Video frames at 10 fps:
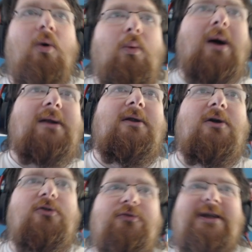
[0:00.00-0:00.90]
1
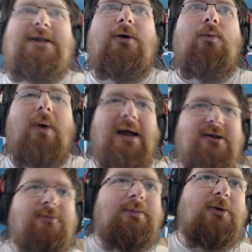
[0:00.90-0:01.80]
green,
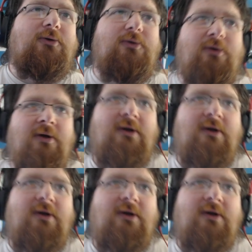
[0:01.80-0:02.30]
white, blue.